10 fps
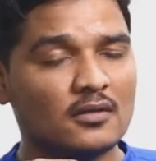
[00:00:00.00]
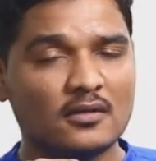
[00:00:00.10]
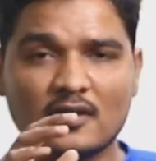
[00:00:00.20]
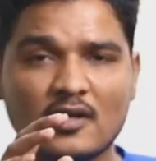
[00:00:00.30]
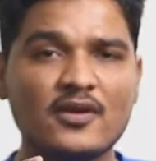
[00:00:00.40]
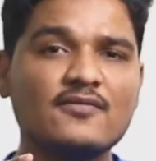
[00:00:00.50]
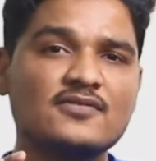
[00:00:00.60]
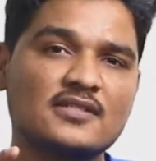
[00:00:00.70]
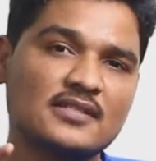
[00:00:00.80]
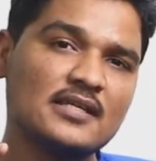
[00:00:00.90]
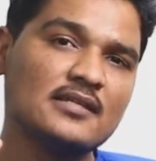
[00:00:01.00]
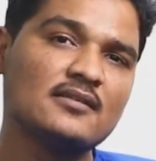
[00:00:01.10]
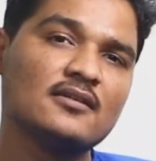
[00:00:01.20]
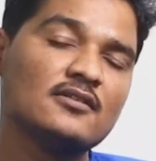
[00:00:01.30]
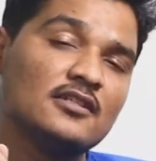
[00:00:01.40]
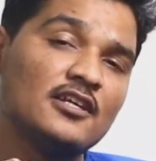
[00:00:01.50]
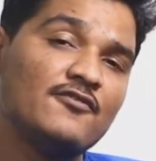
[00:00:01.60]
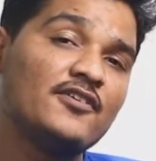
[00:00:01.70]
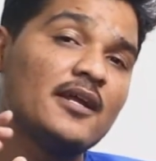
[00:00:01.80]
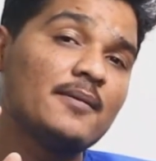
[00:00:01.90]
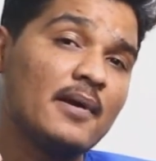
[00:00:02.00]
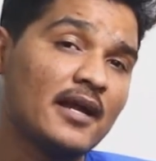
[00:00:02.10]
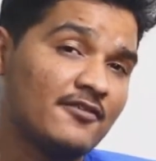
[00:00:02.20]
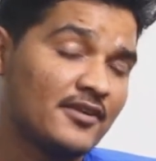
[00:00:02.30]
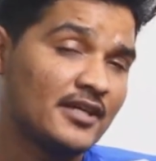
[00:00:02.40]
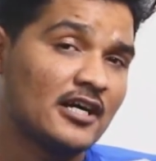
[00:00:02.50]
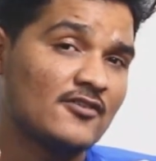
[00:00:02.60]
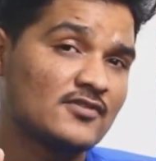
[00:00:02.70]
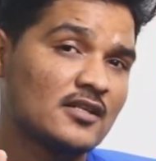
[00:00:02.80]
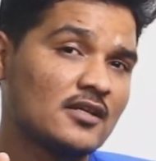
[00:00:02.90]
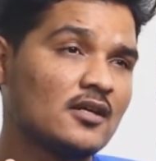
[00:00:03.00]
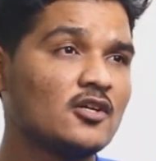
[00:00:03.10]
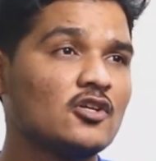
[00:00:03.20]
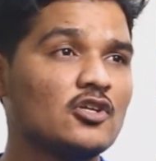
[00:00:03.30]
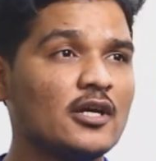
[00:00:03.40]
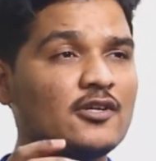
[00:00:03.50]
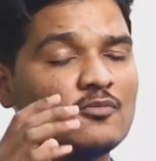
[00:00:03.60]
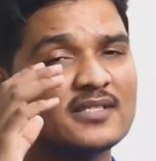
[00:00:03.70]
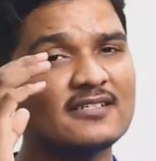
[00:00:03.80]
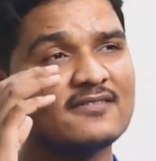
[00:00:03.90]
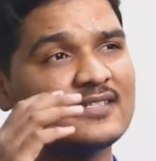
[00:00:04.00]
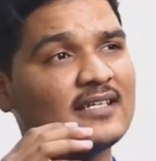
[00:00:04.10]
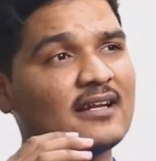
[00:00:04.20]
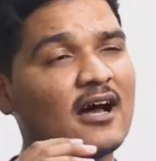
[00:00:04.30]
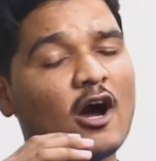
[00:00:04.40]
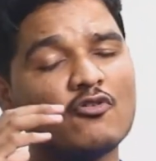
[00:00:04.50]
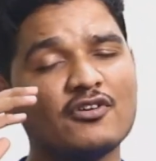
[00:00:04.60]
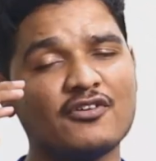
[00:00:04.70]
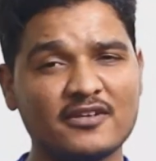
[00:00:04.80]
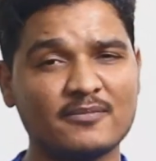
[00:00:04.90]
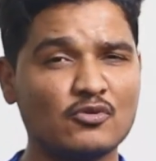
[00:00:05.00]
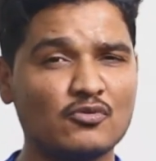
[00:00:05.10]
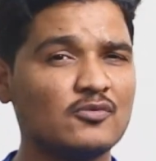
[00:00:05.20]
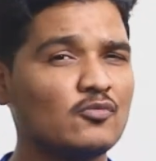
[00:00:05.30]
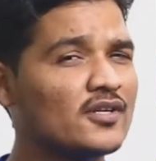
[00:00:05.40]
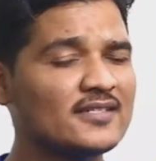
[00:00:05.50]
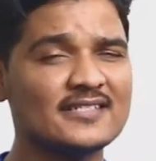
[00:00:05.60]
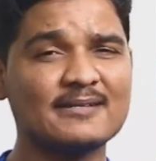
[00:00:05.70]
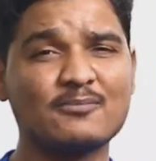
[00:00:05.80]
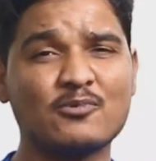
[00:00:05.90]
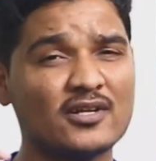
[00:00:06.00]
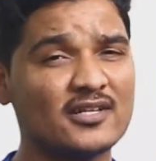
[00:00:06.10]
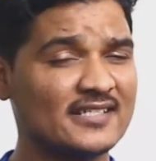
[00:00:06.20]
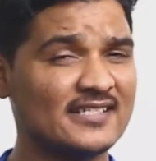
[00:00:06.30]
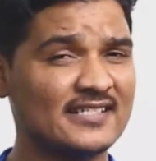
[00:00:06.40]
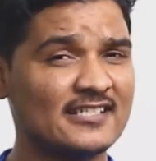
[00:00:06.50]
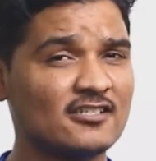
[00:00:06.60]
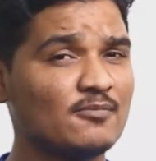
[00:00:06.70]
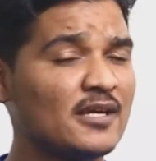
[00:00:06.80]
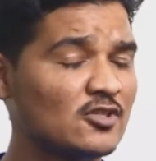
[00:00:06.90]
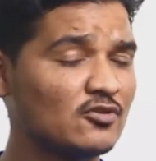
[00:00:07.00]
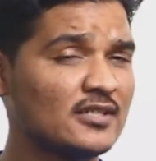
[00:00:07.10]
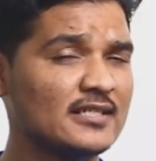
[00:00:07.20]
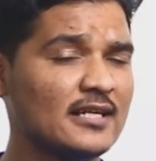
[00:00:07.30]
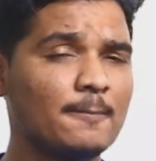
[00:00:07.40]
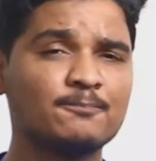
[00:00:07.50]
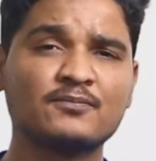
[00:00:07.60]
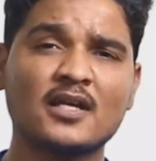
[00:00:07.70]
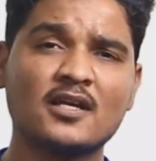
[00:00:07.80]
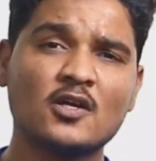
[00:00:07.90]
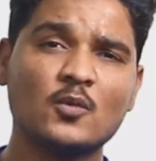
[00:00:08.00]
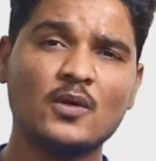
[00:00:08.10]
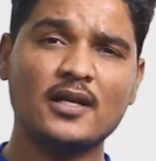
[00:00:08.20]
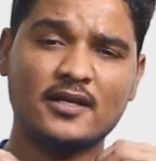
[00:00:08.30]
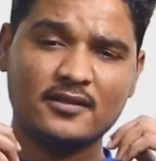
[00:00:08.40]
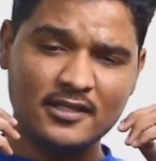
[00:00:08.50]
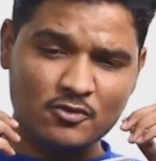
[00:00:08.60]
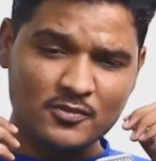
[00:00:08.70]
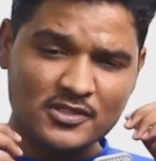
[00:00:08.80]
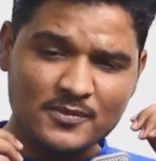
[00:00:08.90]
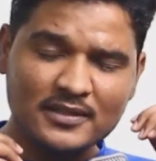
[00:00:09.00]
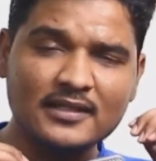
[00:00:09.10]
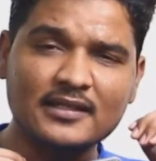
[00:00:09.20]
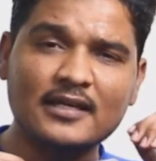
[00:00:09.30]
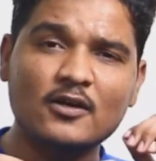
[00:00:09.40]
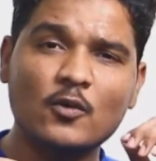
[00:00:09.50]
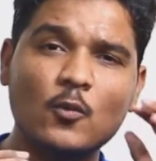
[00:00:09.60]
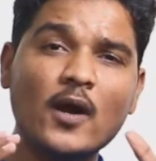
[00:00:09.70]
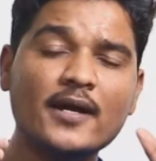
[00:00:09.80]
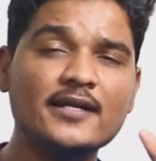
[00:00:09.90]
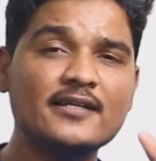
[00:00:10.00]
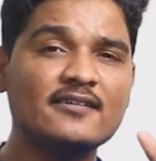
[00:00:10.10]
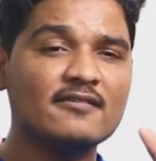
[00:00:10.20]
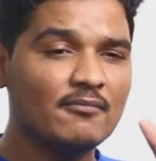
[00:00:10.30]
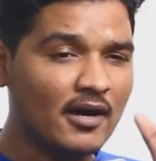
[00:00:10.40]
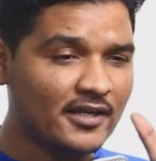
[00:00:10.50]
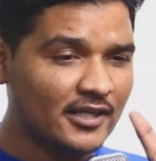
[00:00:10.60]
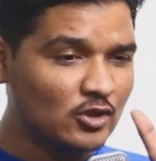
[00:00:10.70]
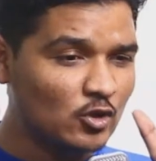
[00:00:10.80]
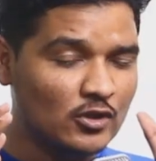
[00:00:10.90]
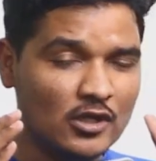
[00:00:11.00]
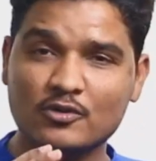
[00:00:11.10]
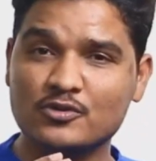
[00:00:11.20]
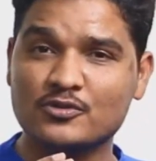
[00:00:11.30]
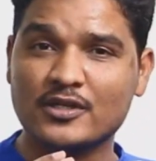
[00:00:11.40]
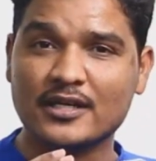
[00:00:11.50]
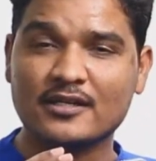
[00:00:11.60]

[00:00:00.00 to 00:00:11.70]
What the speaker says: Now we have seen the Nifty and Bank Nifty graphs, and you must have seen how Nifty moved, what is the support and resistance based on this graph. Well, then you must be thinking, why did market go down today?